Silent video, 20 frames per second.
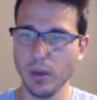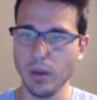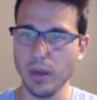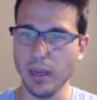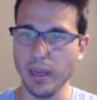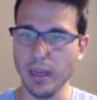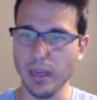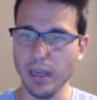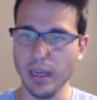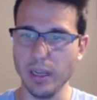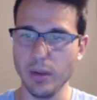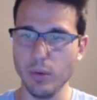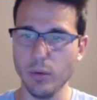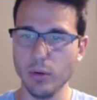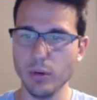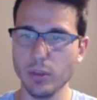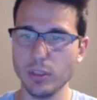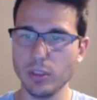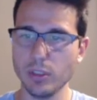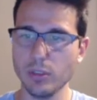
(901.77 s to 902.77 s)
and
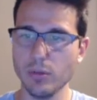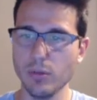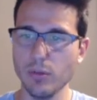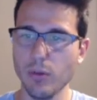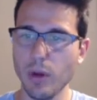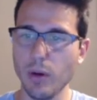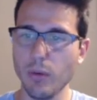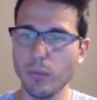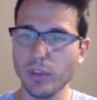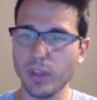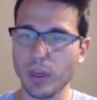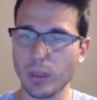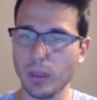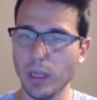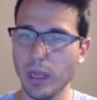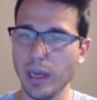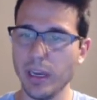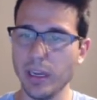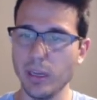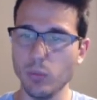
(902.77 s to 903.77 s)
the
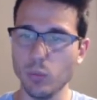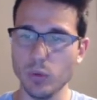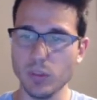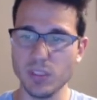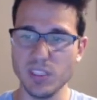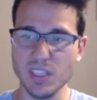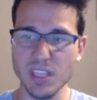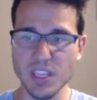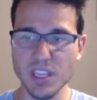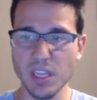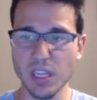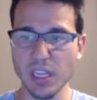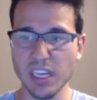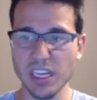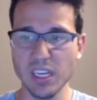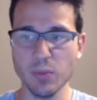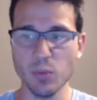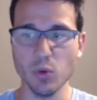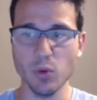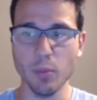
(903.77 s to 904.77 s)
client will see the
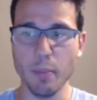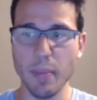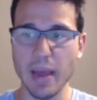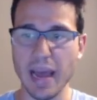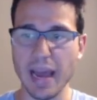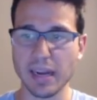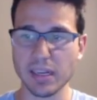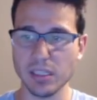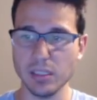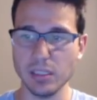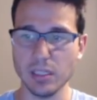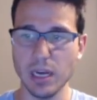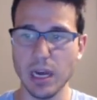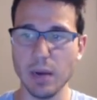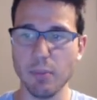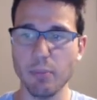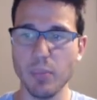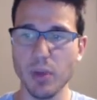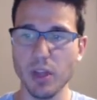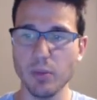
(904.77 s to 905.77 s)
label back to
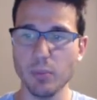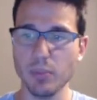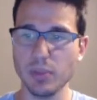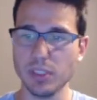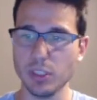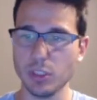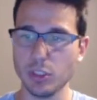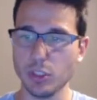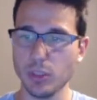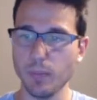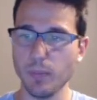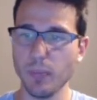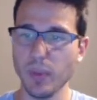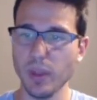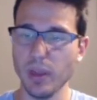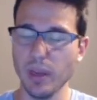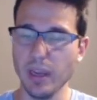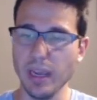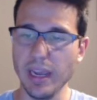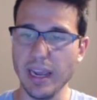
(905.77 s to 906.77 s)
top button position.
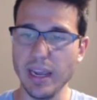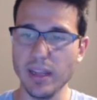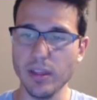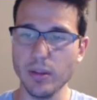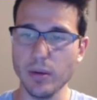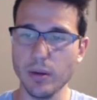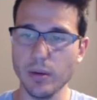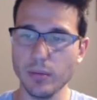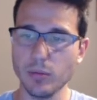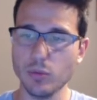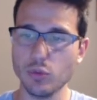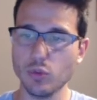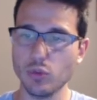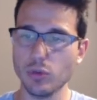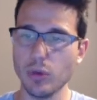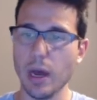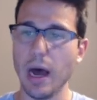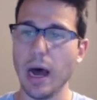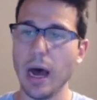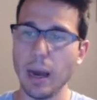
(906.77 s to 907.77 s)
And the
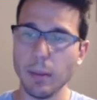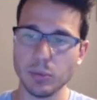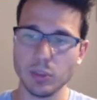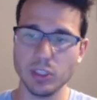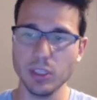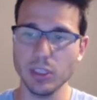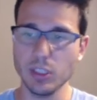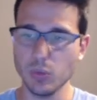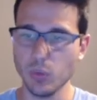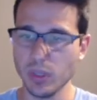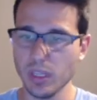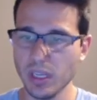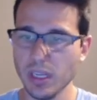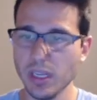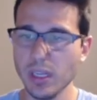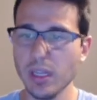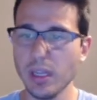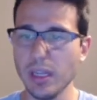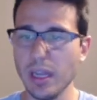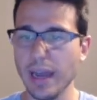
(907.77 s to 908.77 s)
options
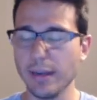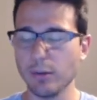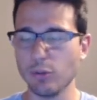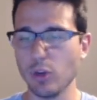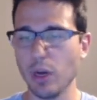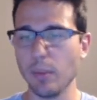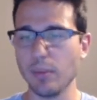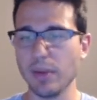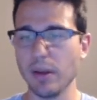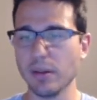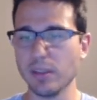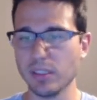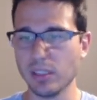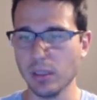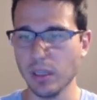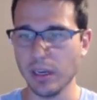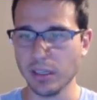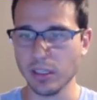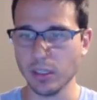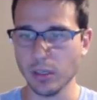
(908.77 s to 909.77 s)
within that drop-down
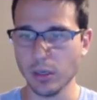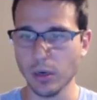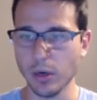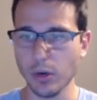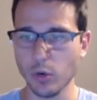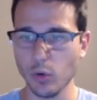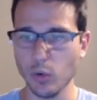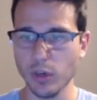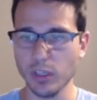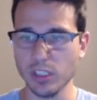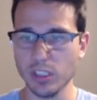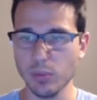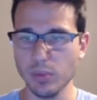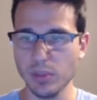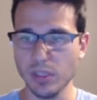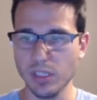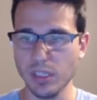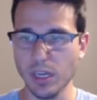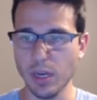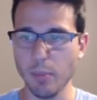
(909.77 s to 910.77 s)
selector are going to
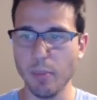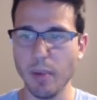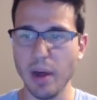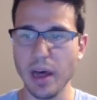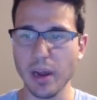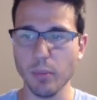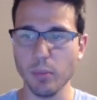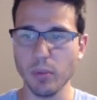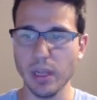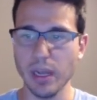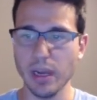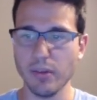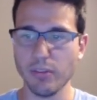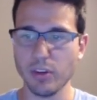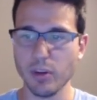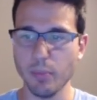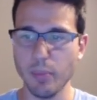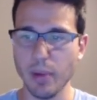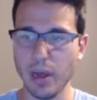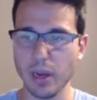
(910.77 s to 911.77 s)
be a bottom
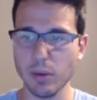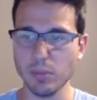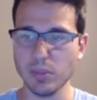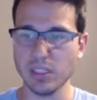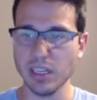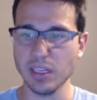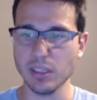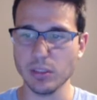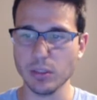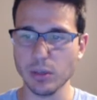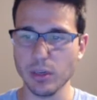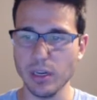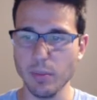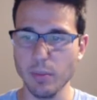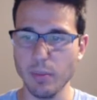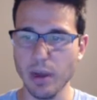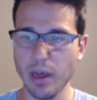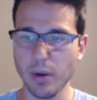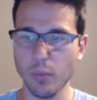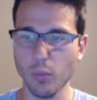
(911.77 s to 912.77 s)
left, bottom center, and
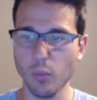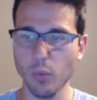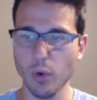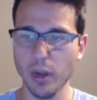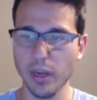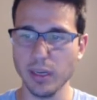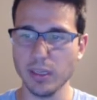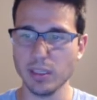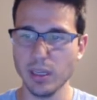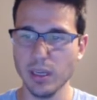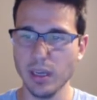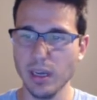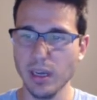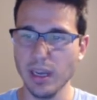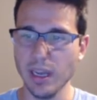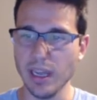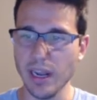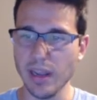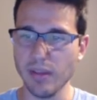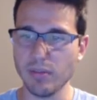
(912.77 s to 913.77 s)
bottom right.
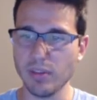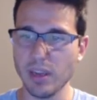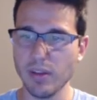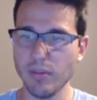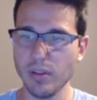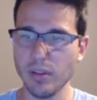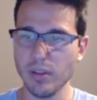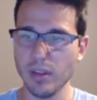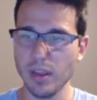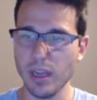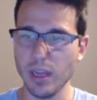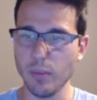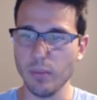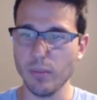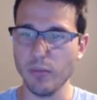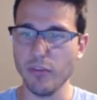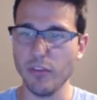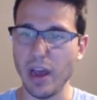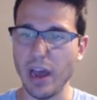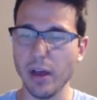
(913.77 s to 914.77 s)
And I've given them
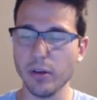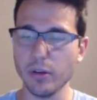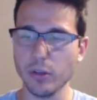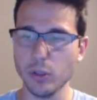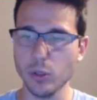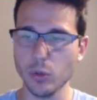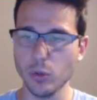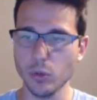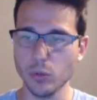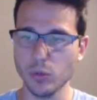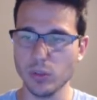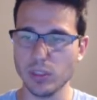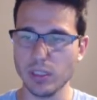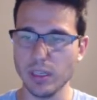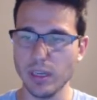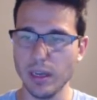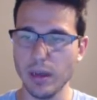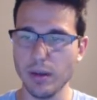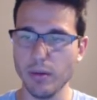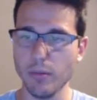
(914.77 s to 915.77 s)
values
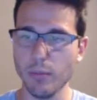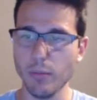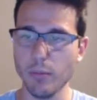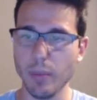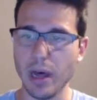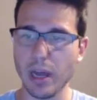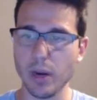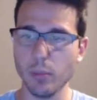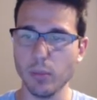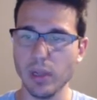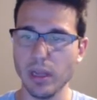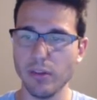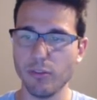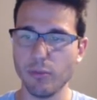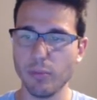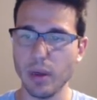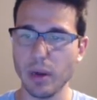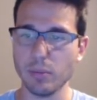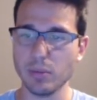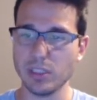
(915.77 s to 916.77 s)
bottom left,
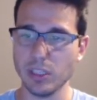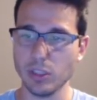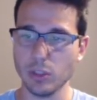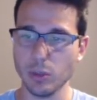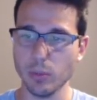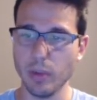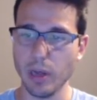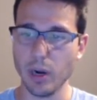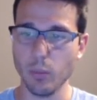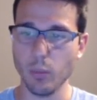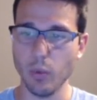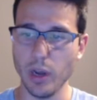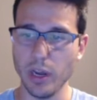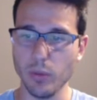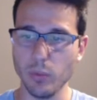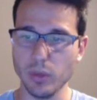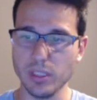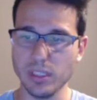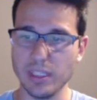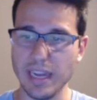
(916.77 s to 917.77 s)
bottom center, bottom right
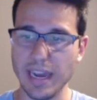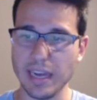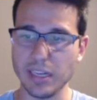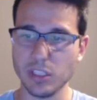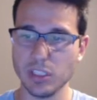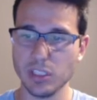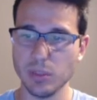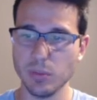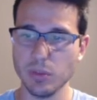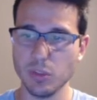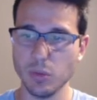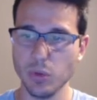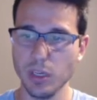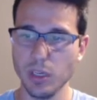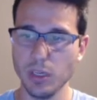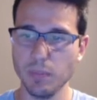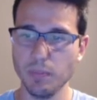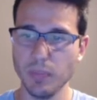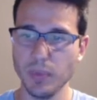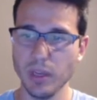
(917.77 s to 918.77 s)
with dashes in
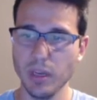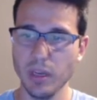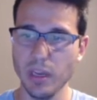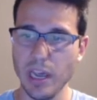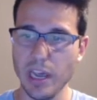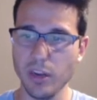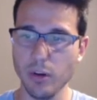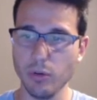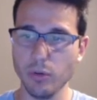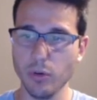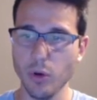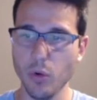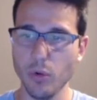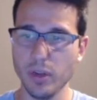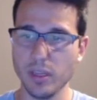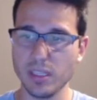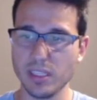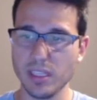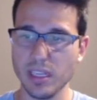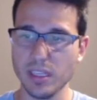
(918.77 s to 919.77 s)
between. And you'll
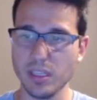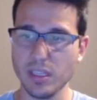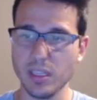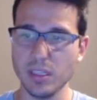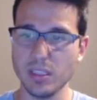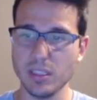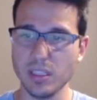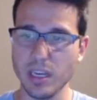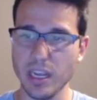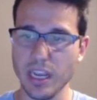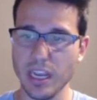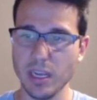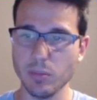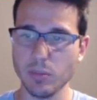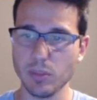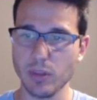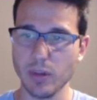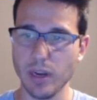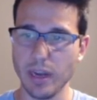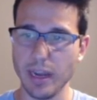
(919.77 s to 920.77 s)
notice that these names
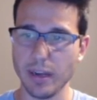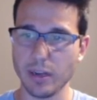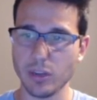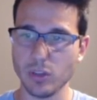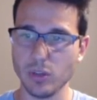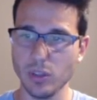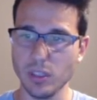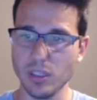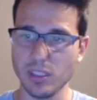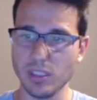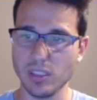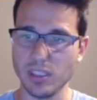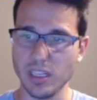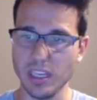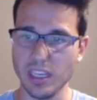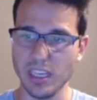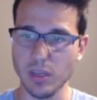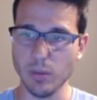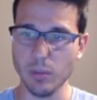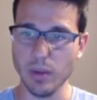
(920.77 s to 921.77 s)
are actually the
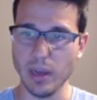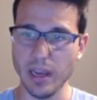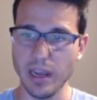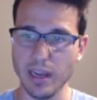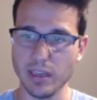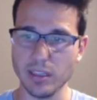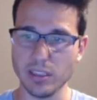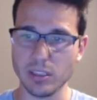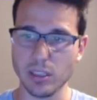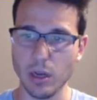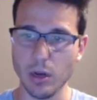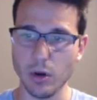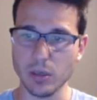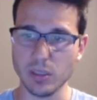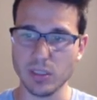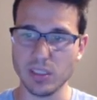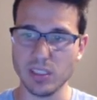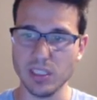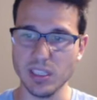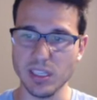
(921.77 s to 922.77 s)
same as our
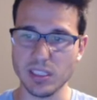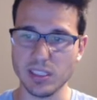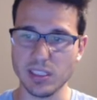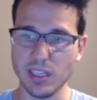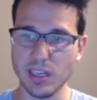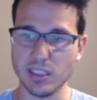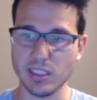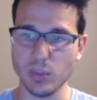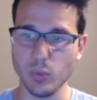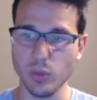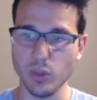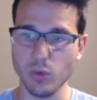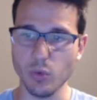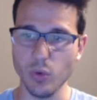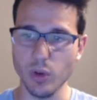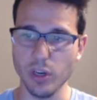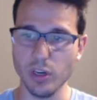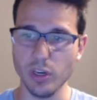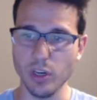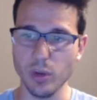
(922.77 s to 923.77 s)
CSS that we
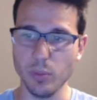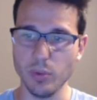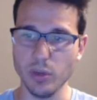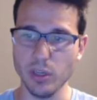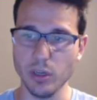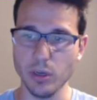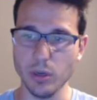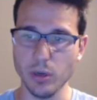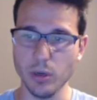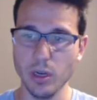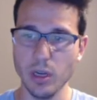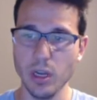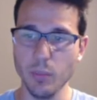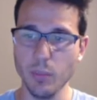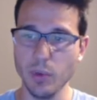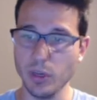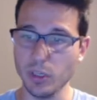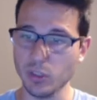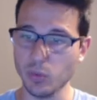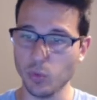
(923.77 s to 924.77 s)
created up here,
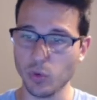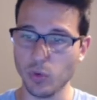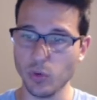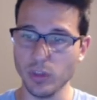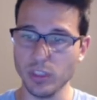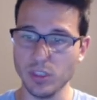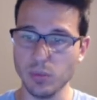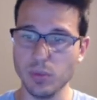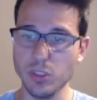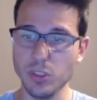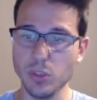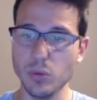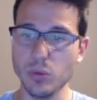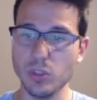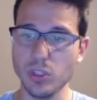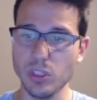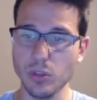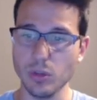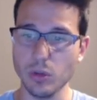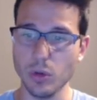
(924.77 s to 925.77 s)
because we're going to be
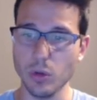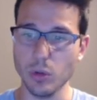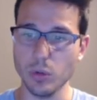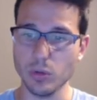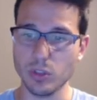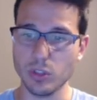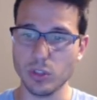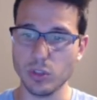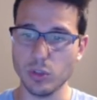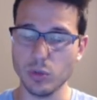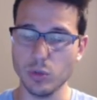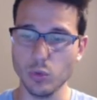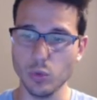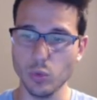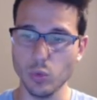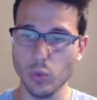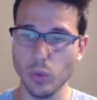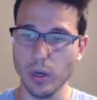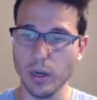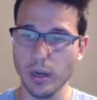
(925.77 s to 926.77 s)
using those
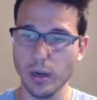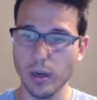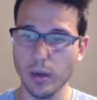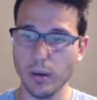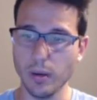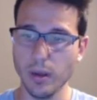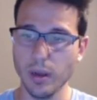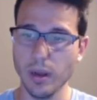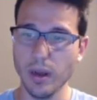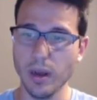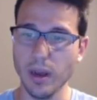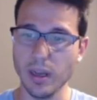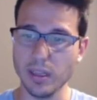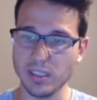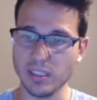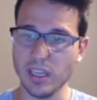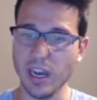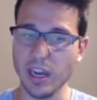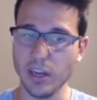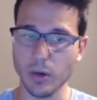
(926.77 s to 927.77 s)
to
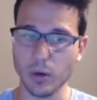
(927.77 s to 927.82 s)
assign our